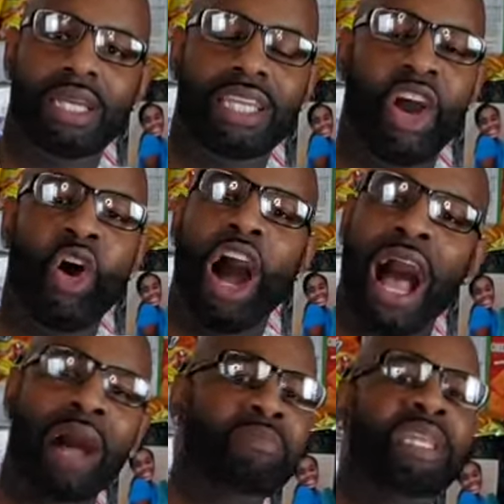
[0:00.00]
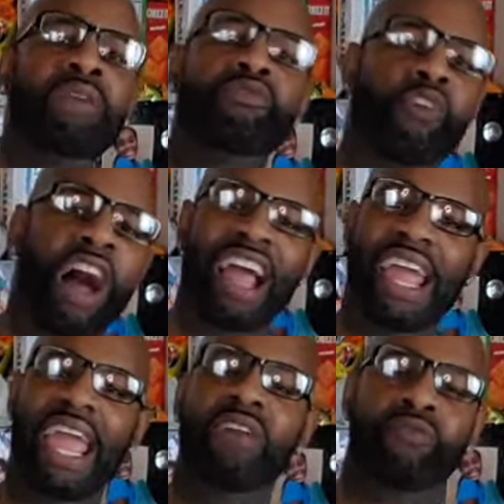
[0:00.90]
Yo, I'm deep frying
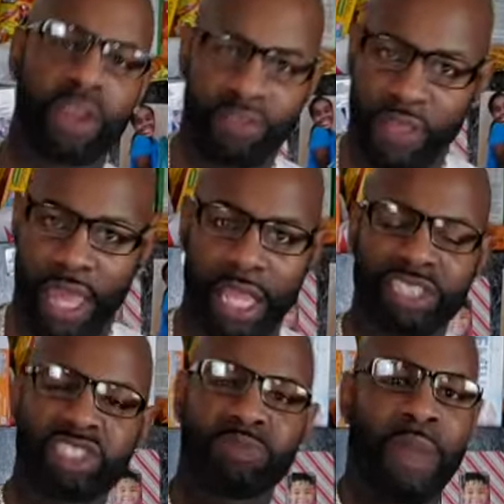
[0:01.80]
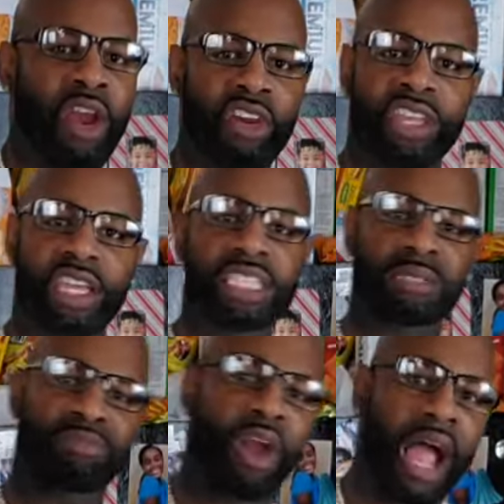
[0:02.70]
everything. Asparagus,
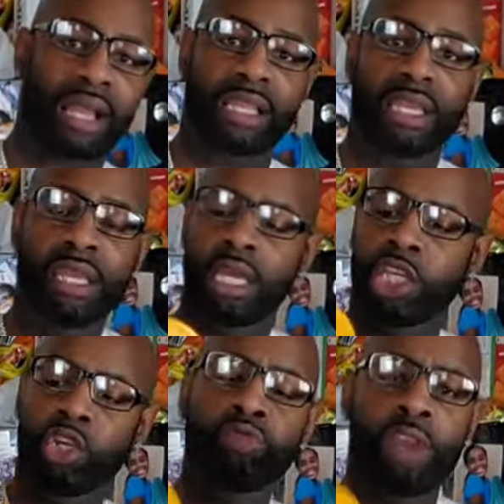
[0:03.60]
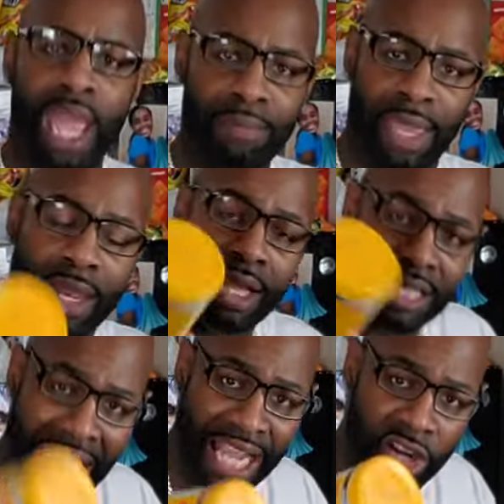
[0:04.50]
broccoli, you name it.
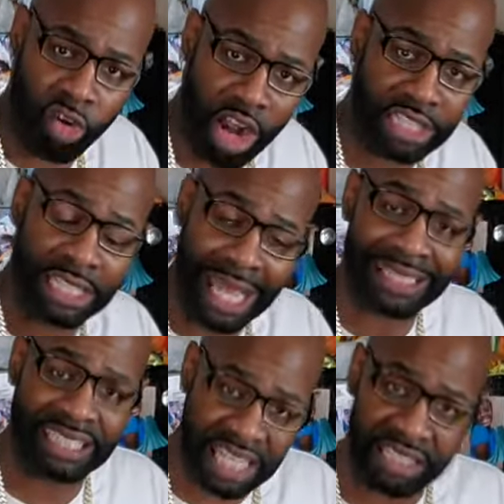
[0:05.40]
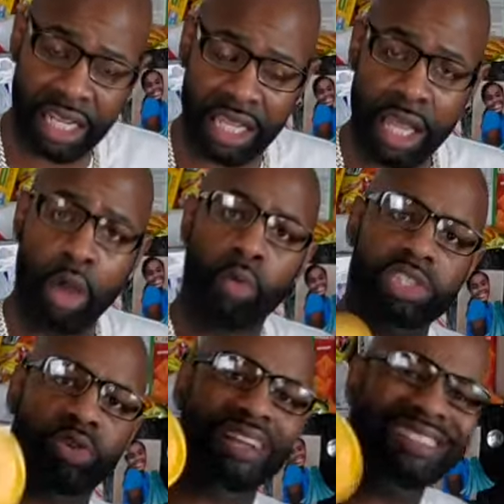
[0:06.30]
That crunch and that seasoning
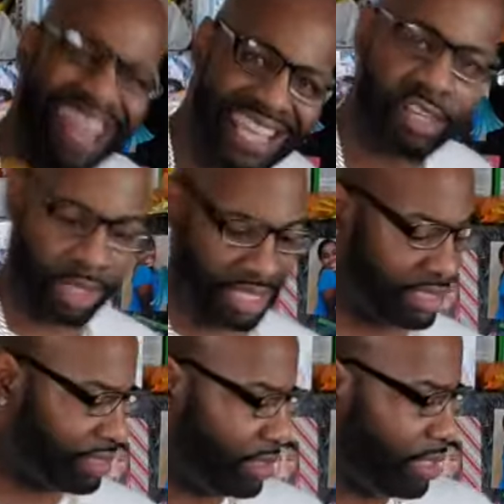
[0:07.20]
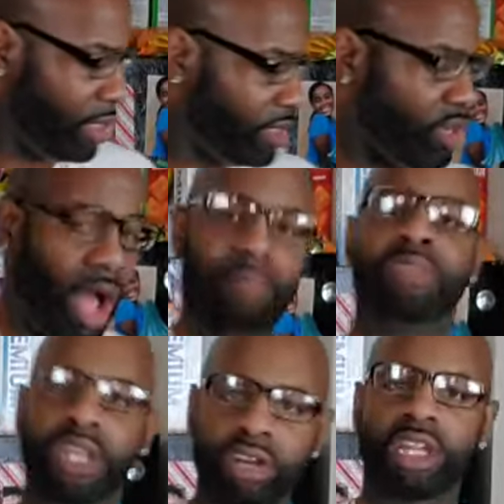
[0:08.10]
was ridiculous. So, I'm
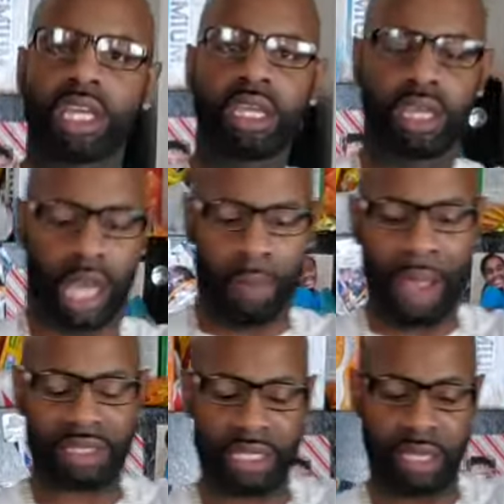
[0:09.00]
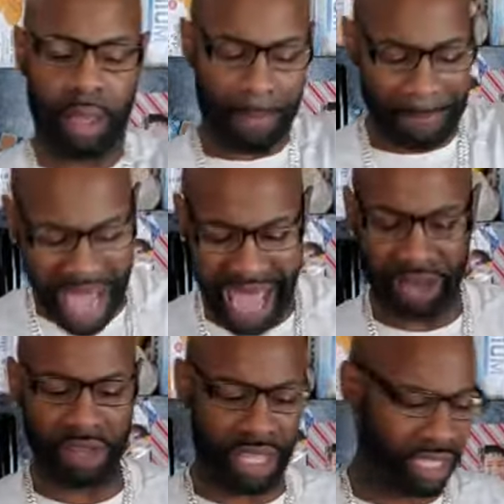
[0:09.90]
literally about to
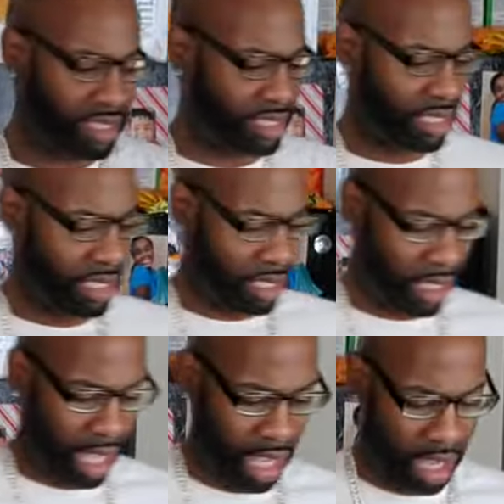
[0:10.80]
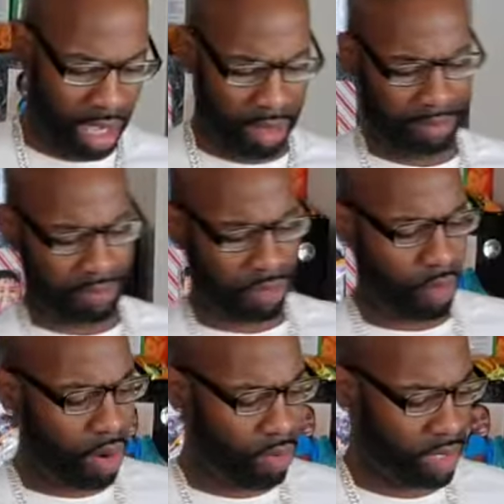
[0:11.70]
batter this.
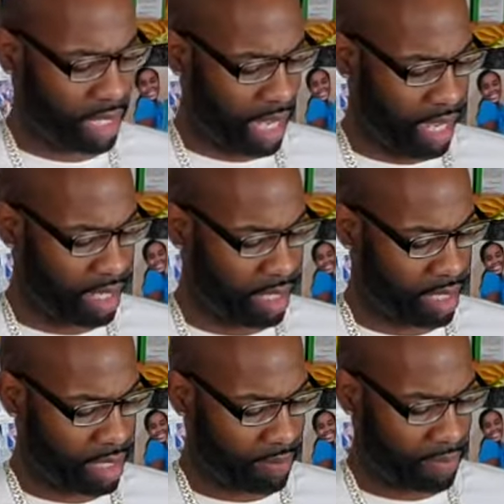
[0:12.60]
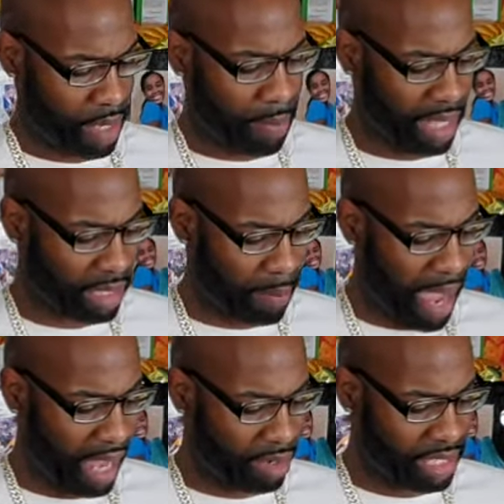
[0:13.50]
Woo, look at that. About to
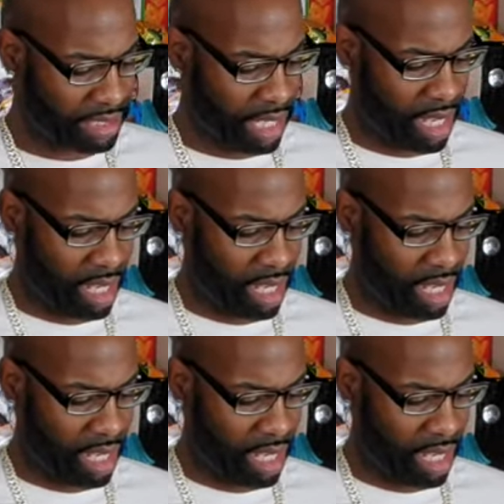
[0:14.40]
batter this